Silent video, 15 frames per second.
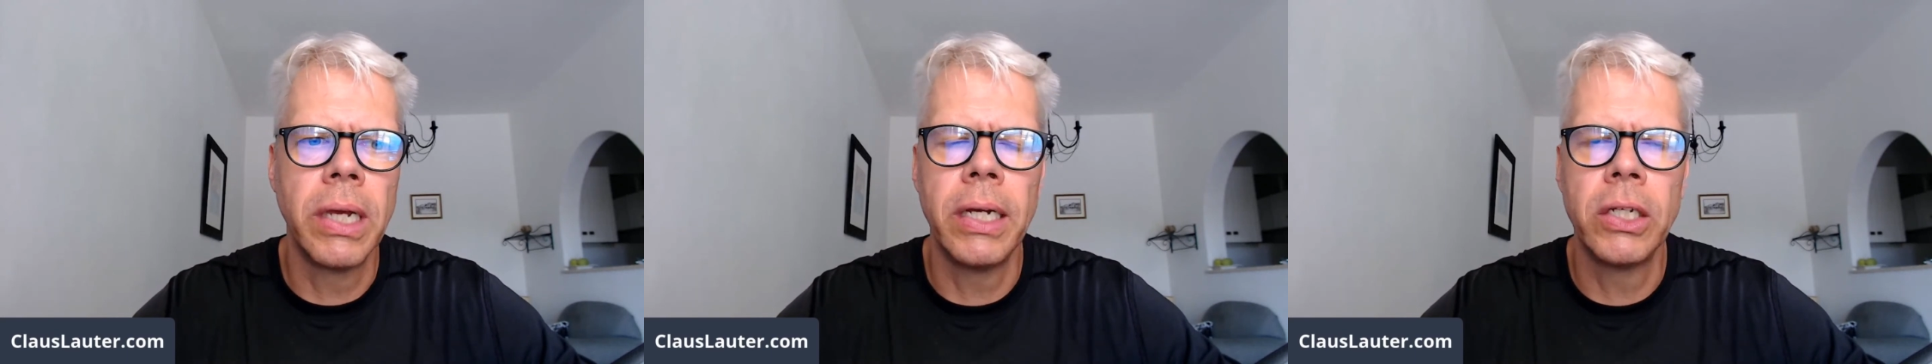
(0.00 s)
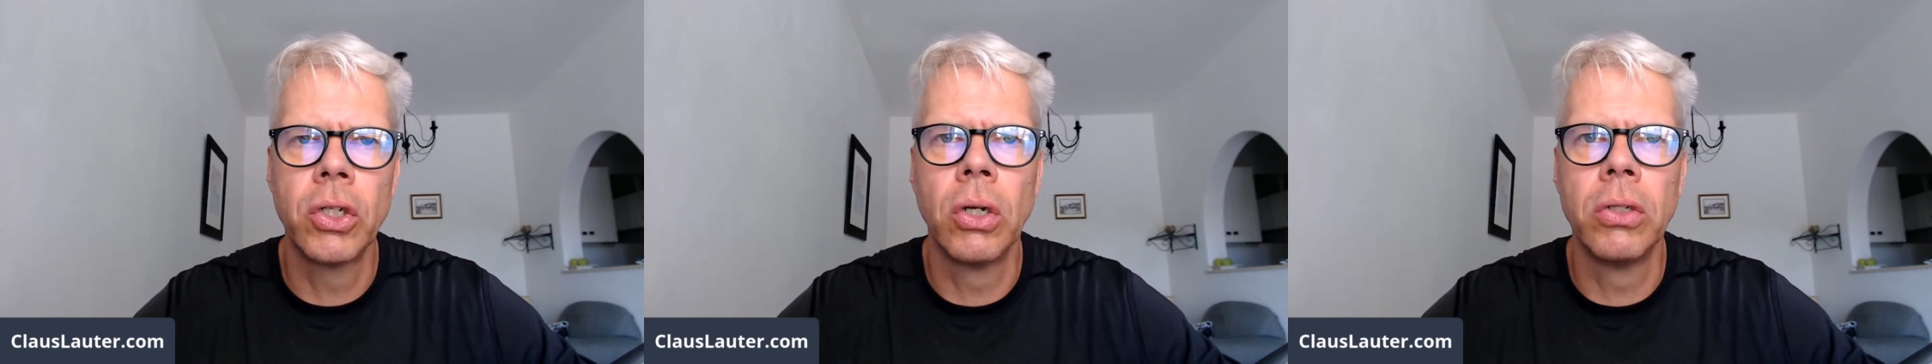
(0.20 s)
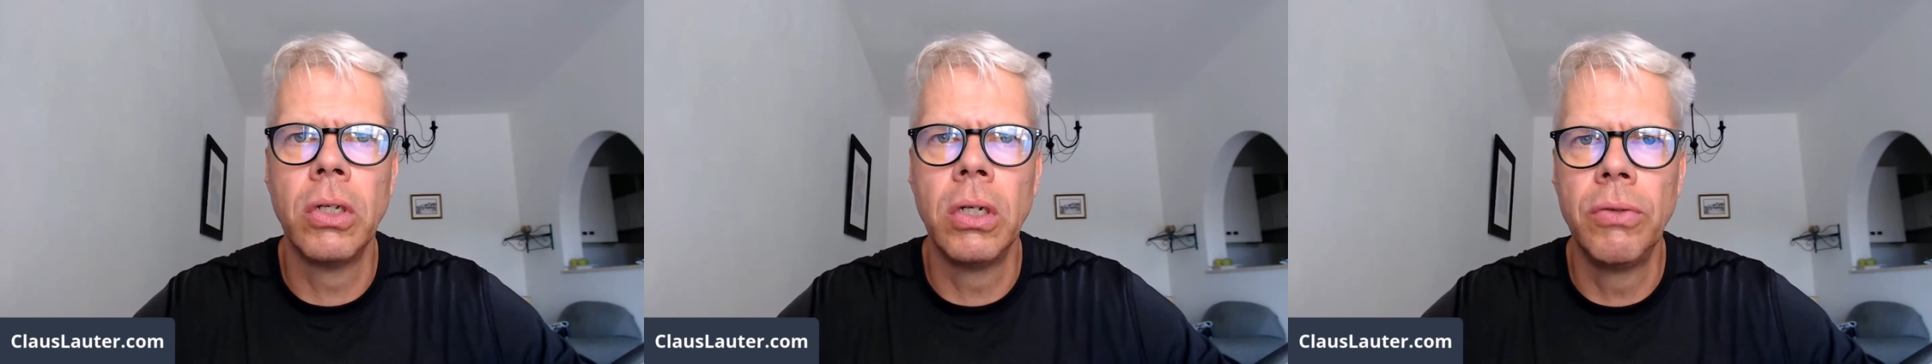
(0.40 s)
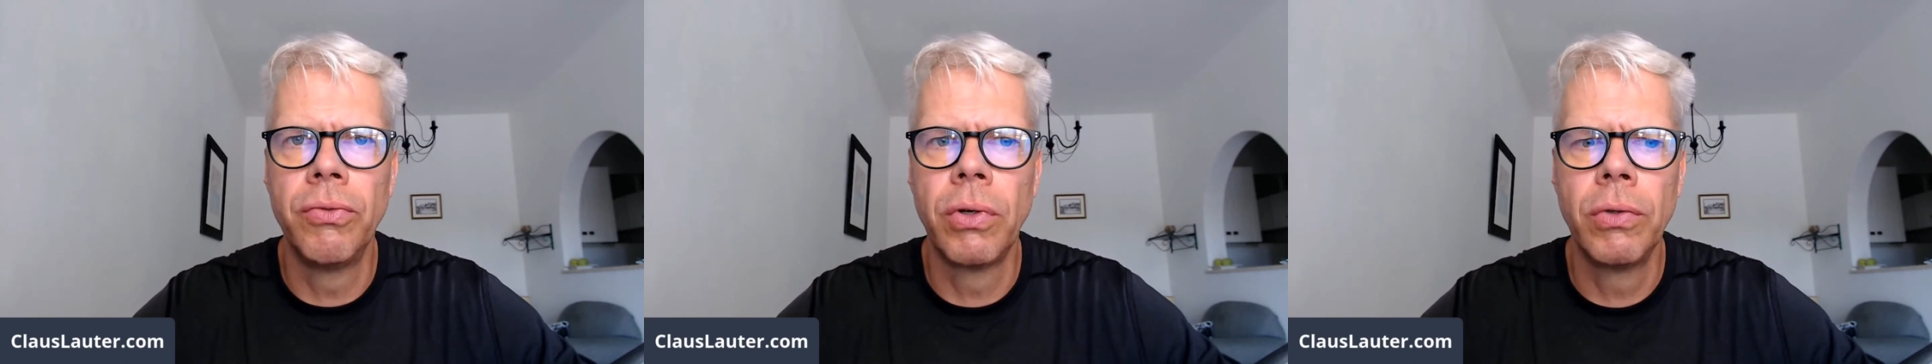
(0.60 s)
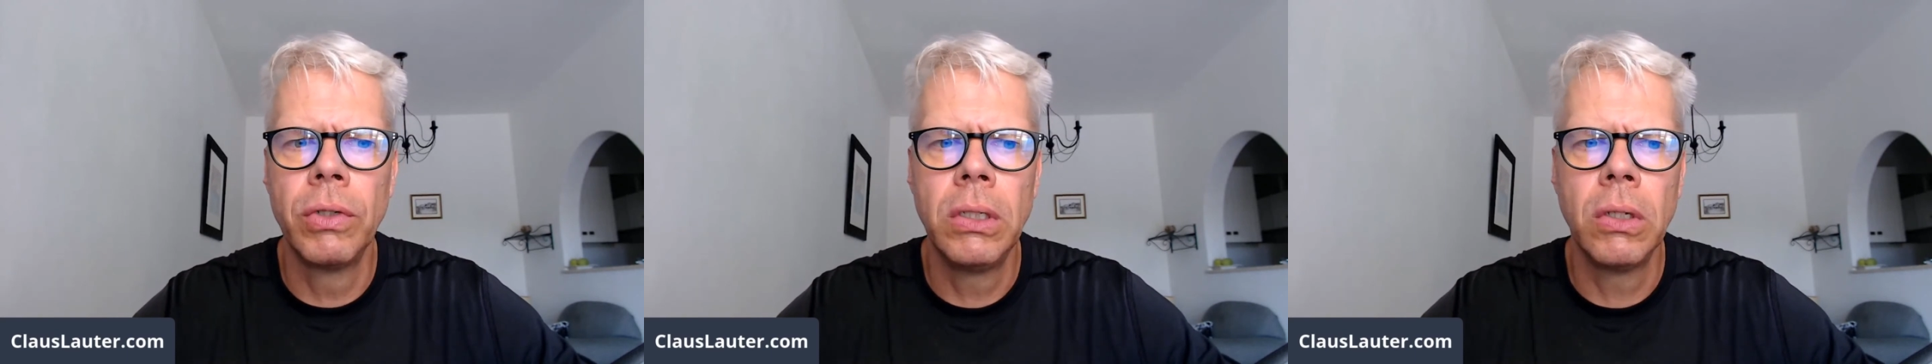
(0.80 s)
cash on
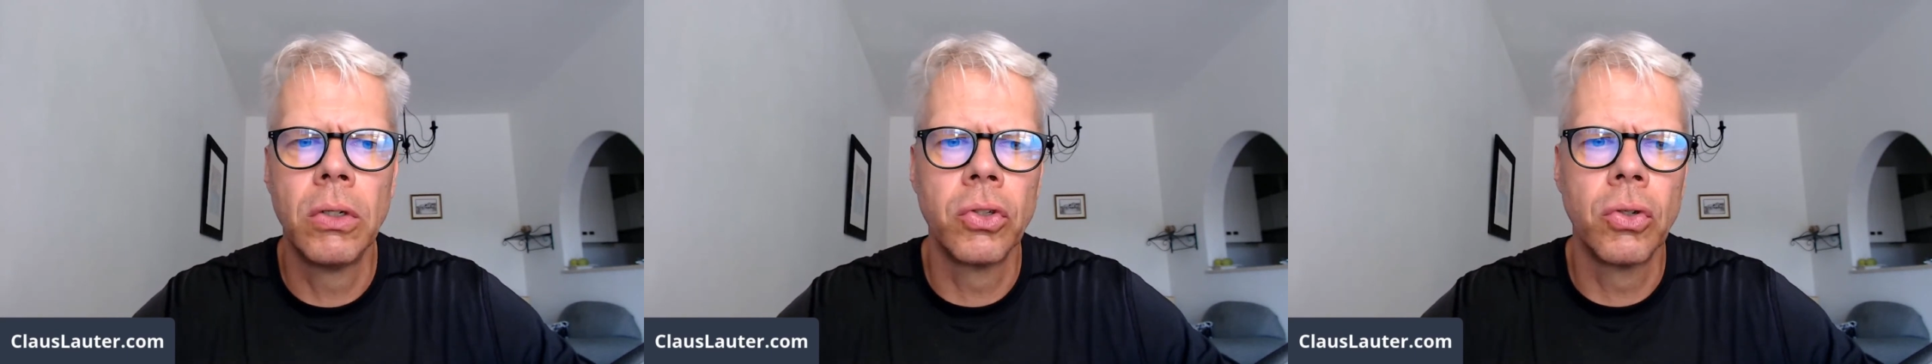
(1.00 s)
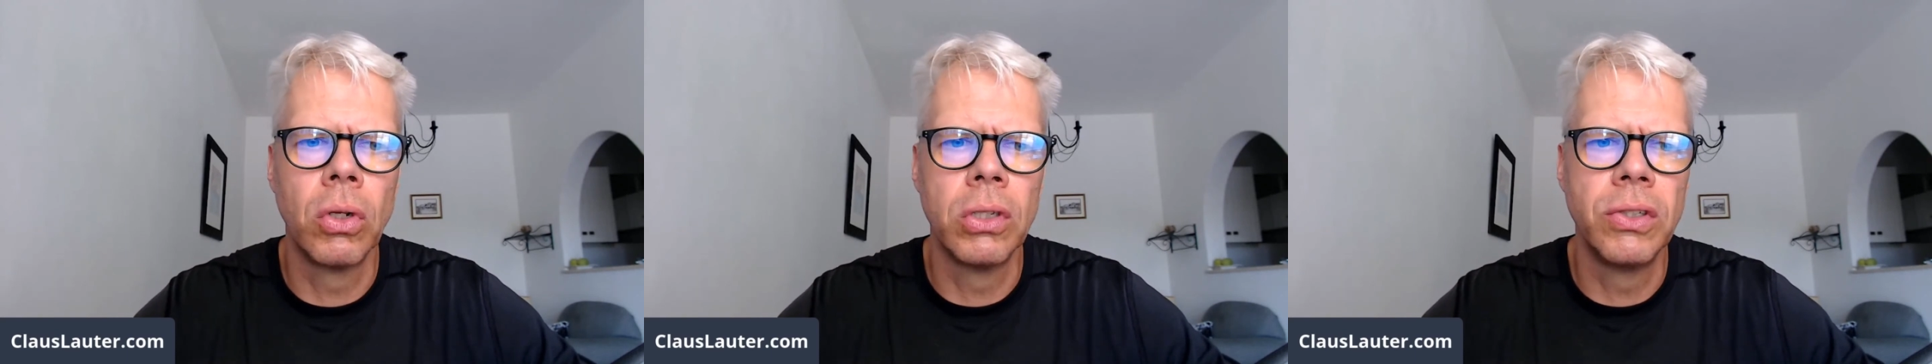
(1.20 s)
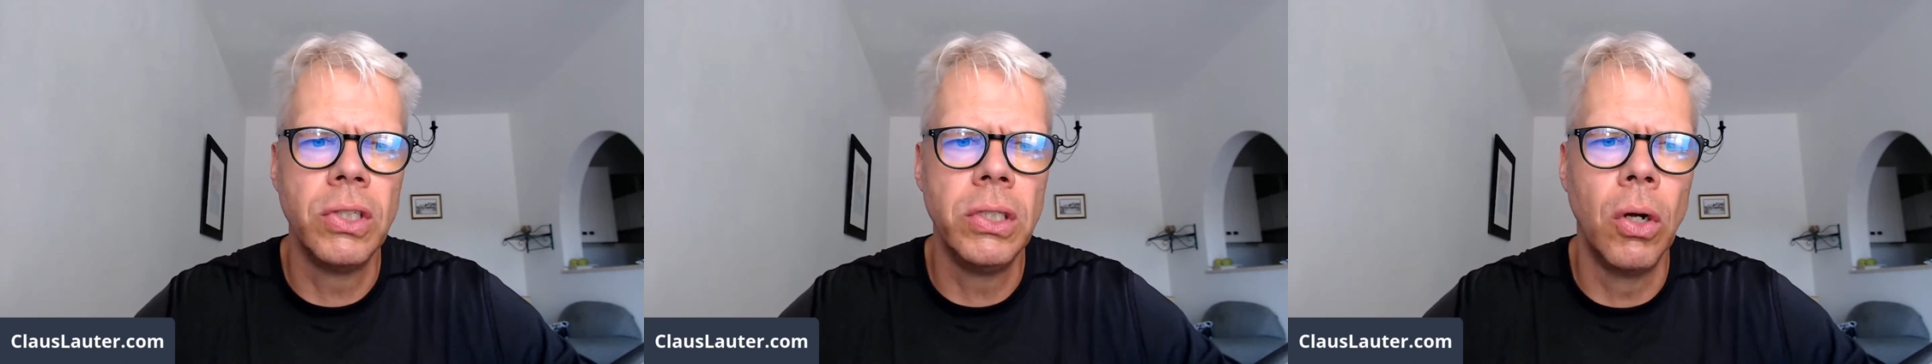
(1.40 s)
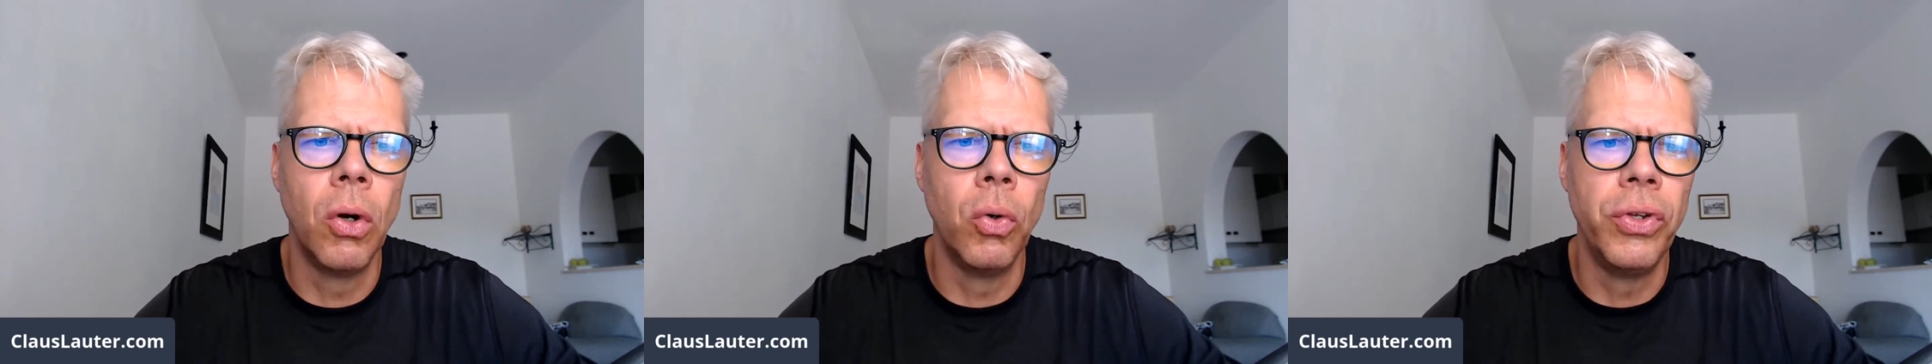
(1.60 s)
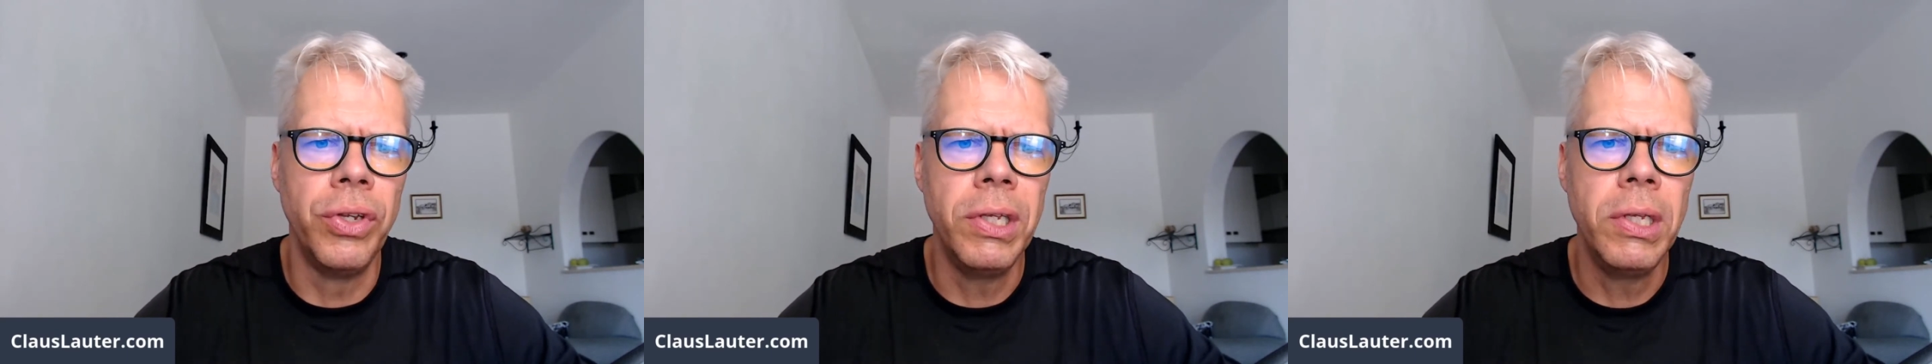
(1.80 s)
delivery, also called
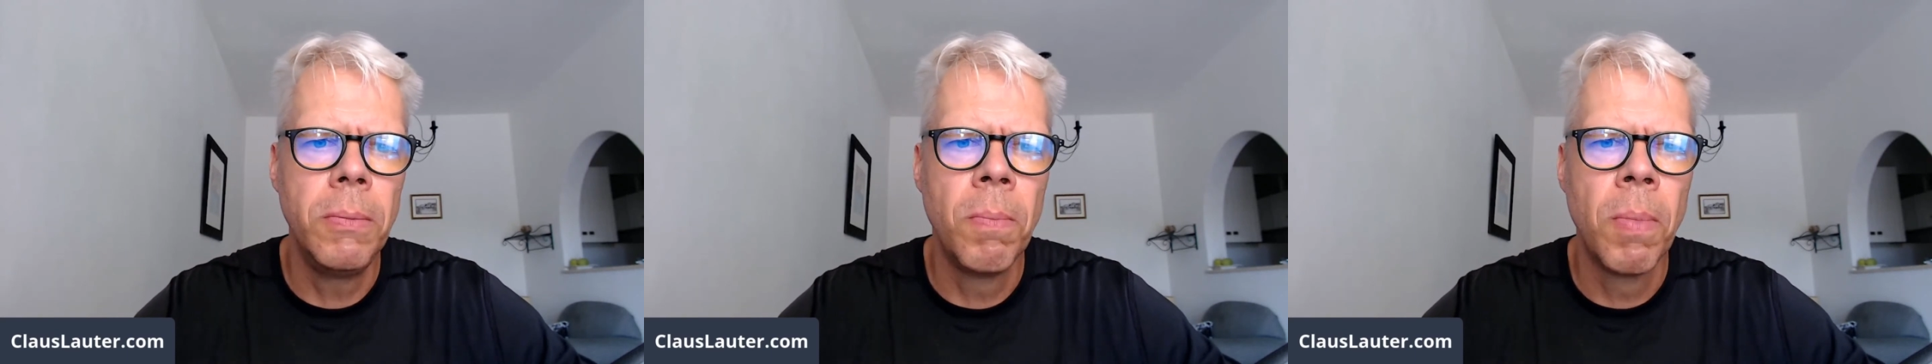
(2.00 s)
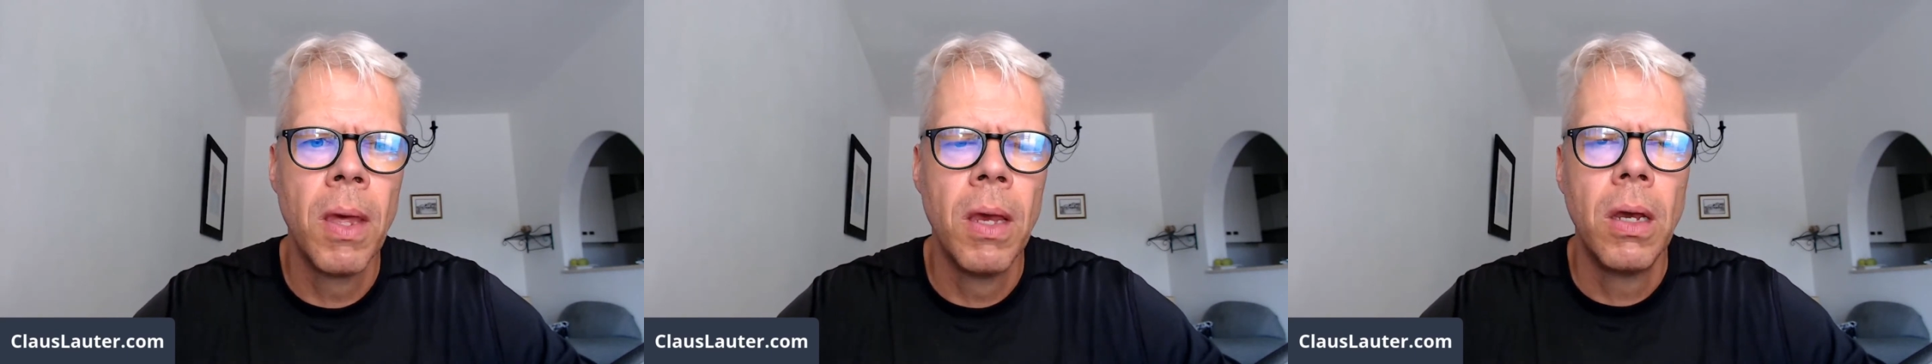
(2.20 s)
COD,